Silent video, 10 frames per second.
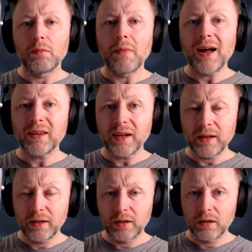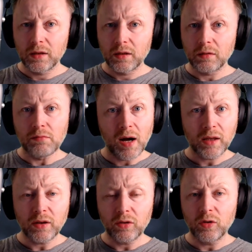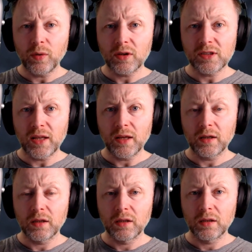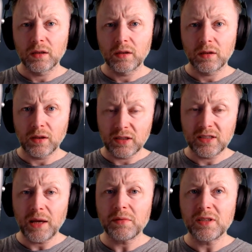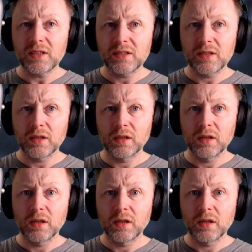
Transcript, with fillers: Margaret, Margaret who works in there, the receptionist,